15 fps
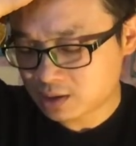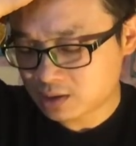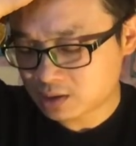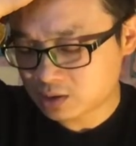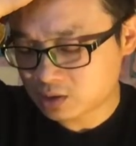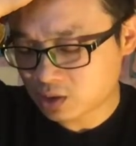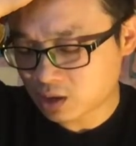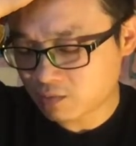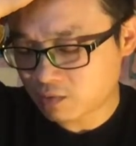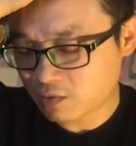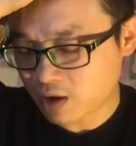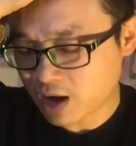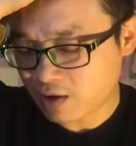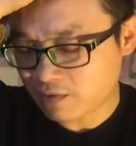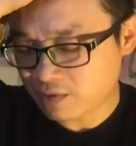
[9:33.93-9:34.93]
So if you
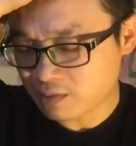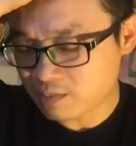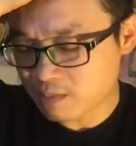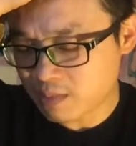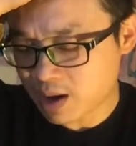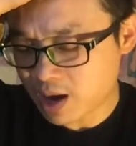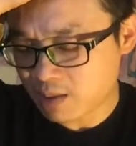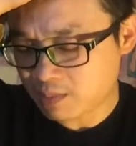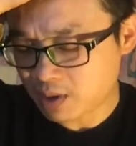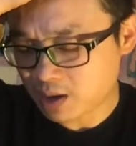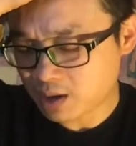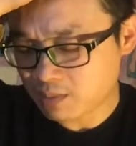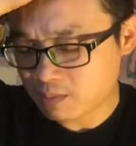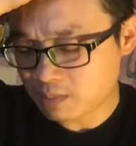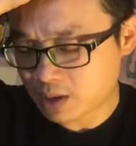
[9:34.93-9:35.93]
cover the map
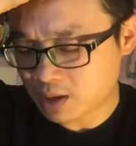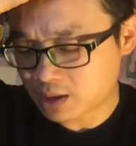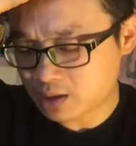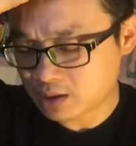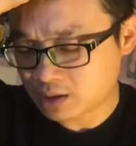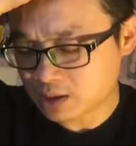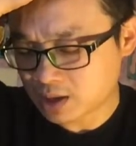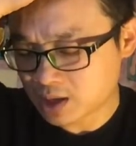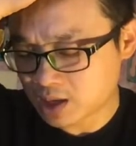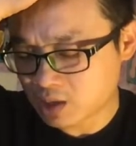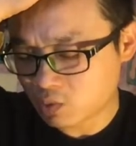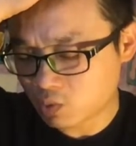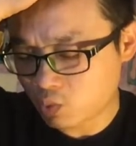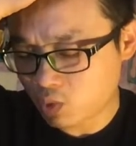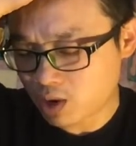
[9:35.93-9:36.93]
better, it
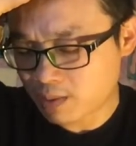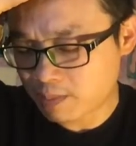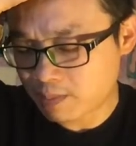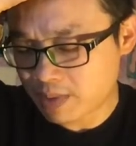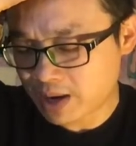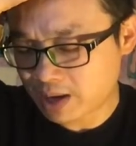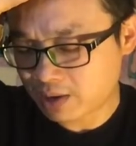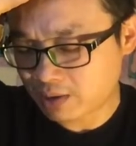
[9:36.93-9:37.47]
will work better.